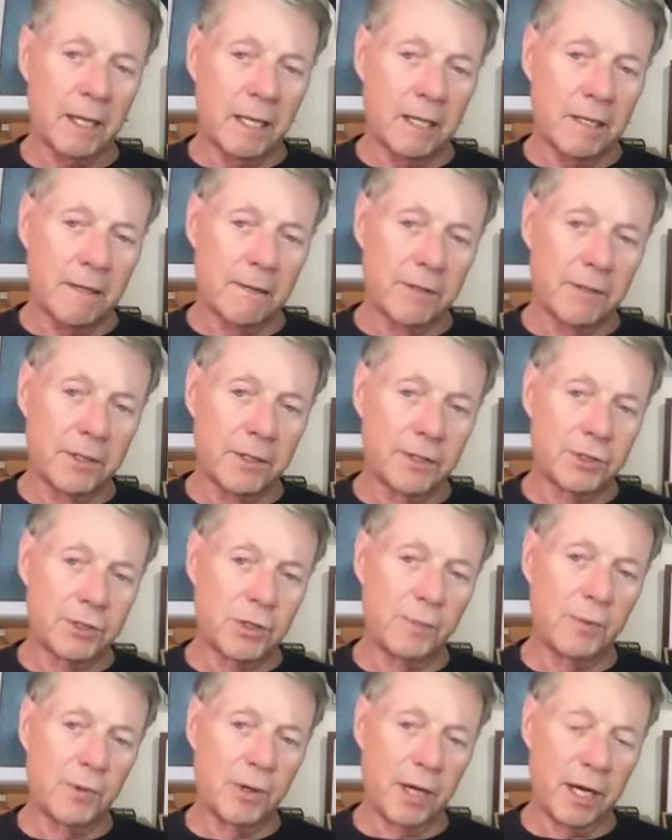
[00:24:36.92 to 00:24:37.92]
the
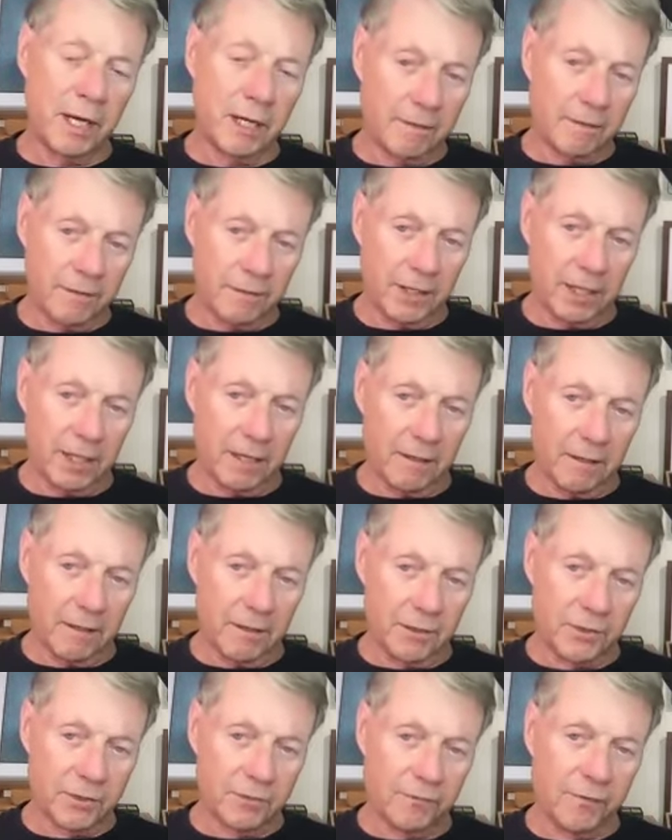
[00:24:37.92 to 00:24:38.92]
supernatant
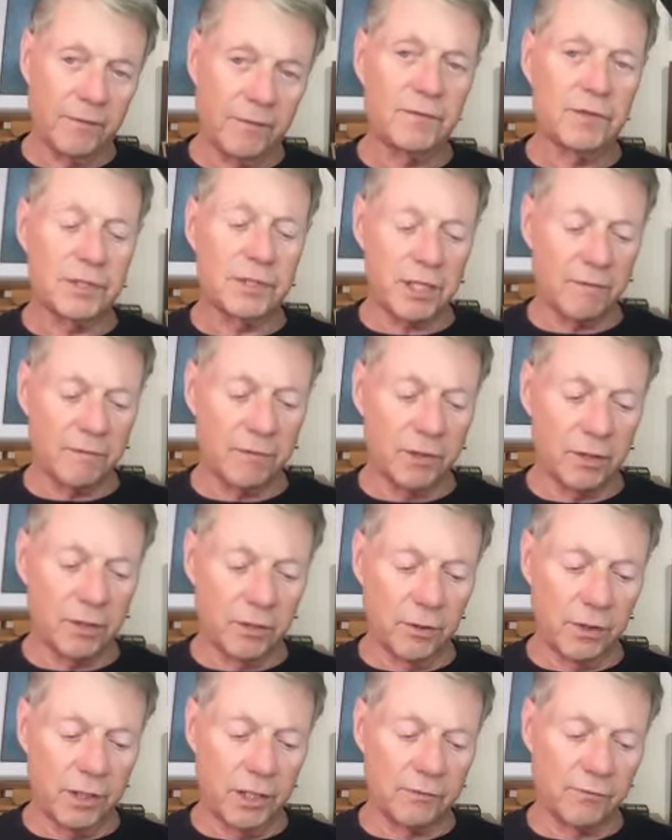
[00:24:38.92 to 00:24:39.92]
to 57
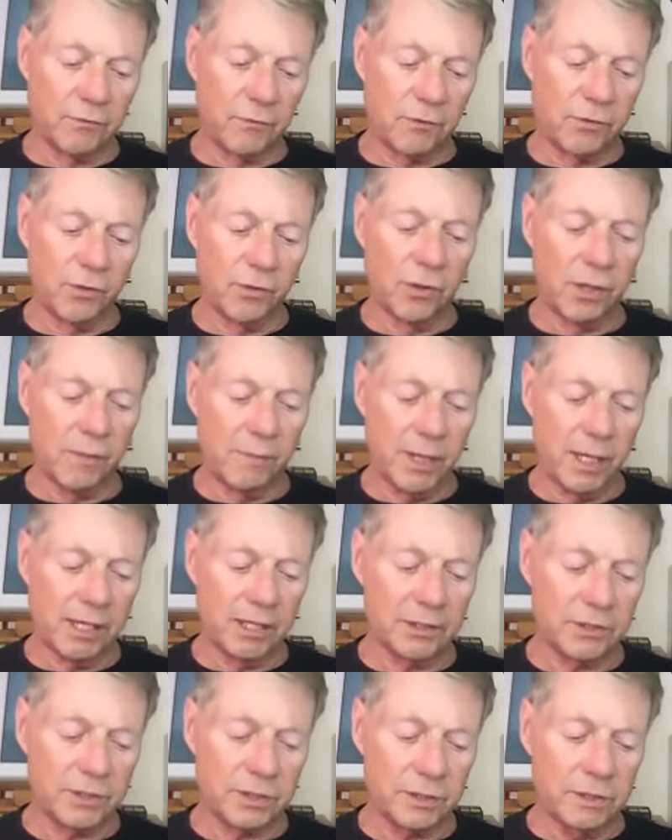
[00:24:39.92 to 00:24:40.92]
degrees for 30
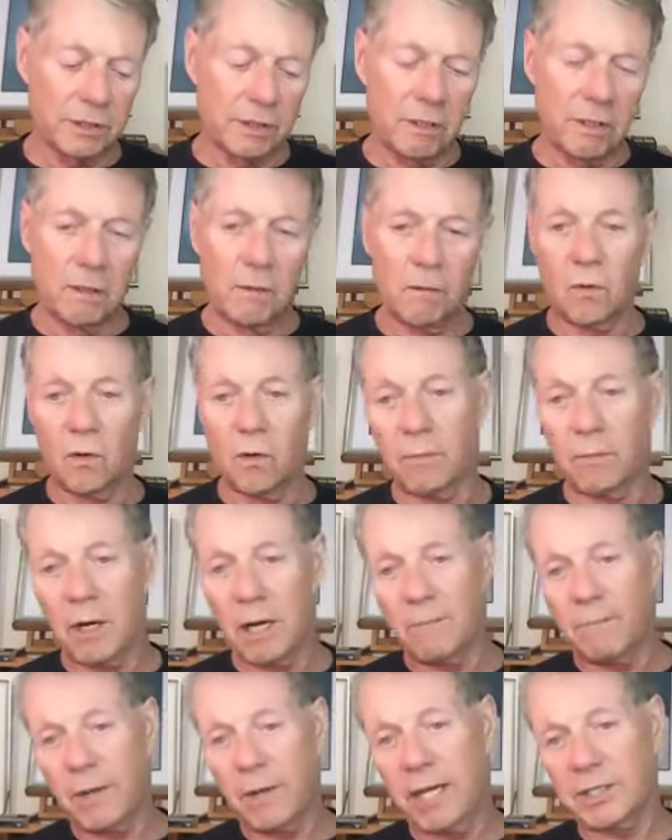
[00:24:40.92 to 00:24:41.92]
minutes, or
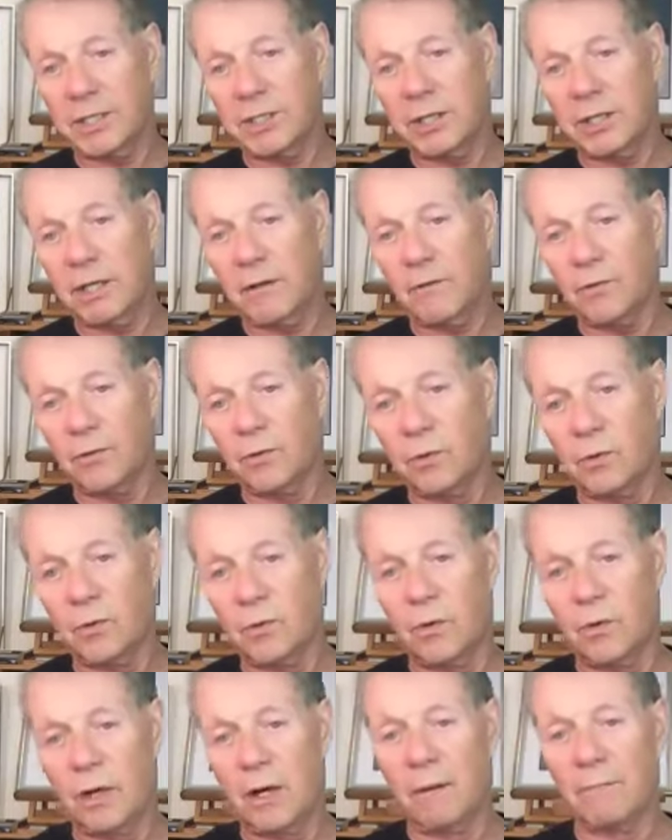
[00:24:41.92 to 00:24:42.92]
by passing it
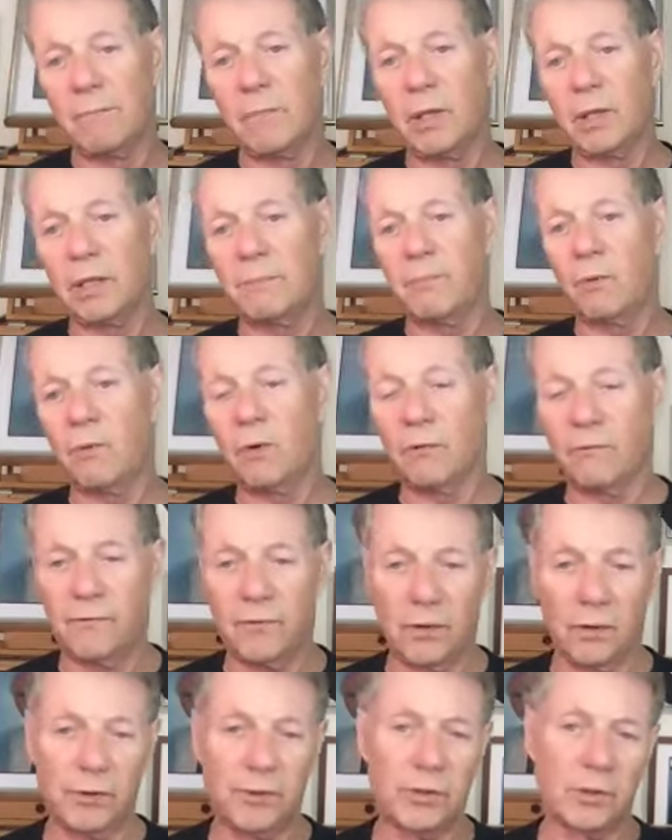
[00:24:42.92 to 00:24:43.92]
through a millipore
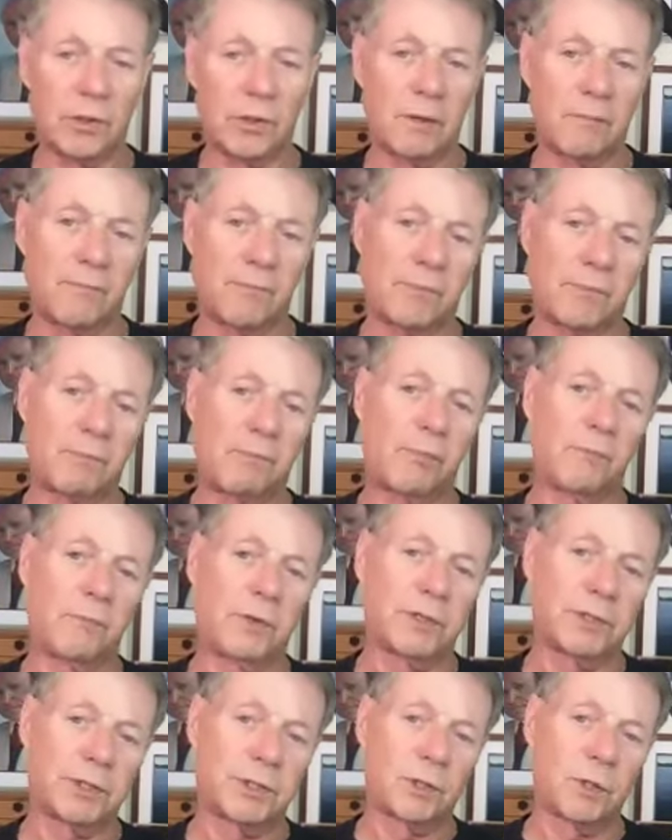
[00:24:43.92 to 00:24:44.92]
filter, a
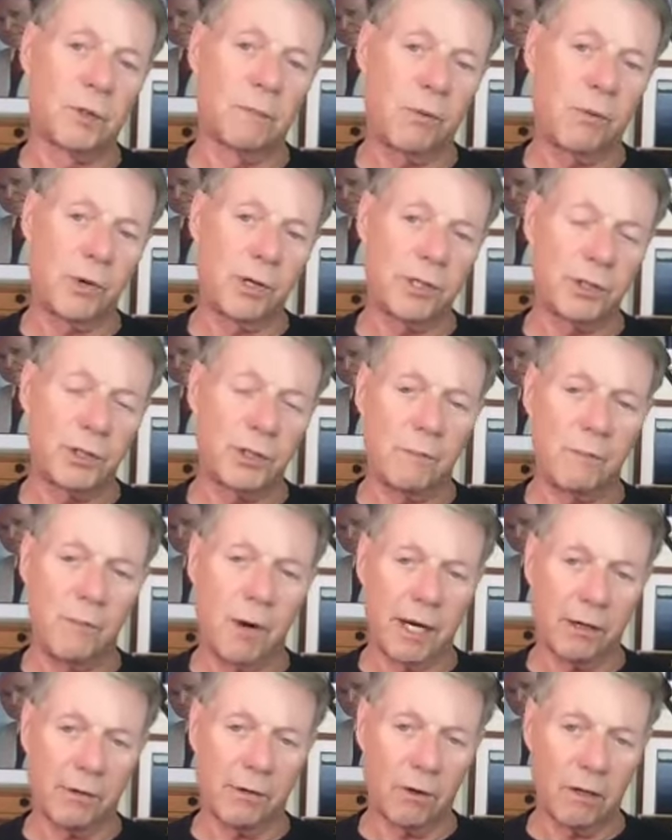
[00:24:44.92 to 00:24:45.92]
0.2
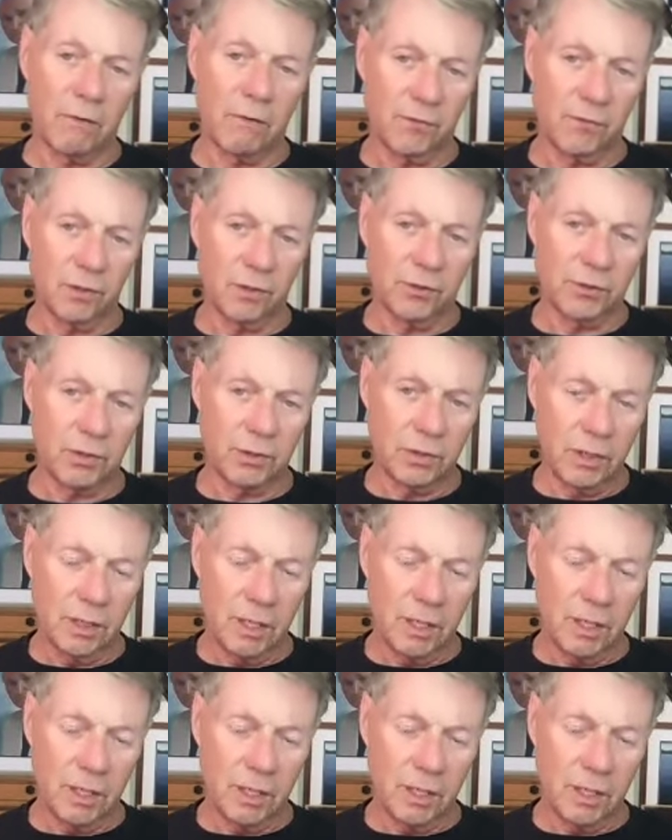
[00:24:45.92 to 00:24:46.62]
micron filter,